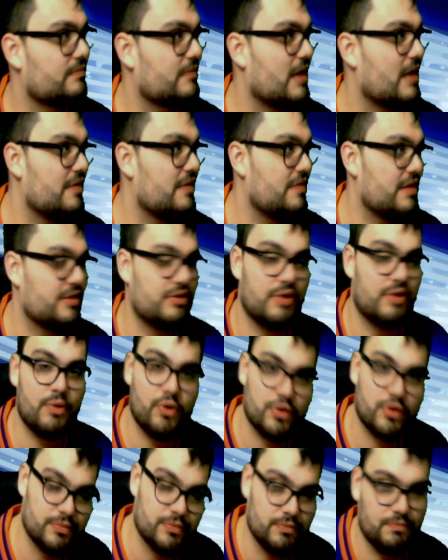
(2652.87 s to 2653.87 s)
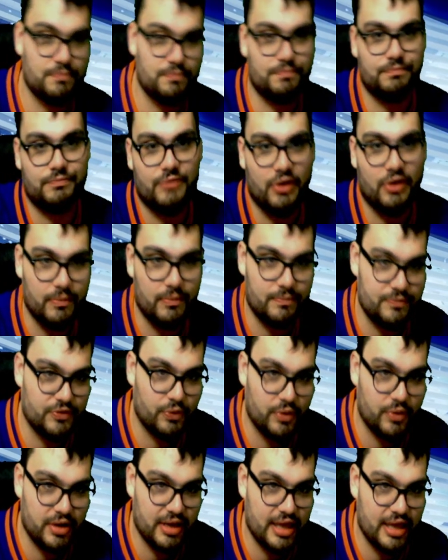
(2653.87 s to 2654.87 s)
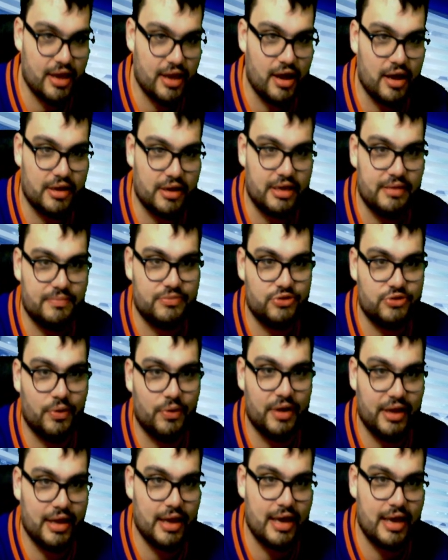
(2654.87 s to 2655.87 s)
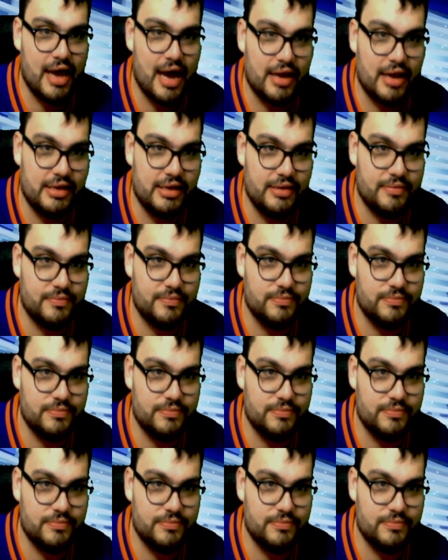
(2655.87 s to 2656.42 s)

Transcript: I think they were, no, don't want to get cocky.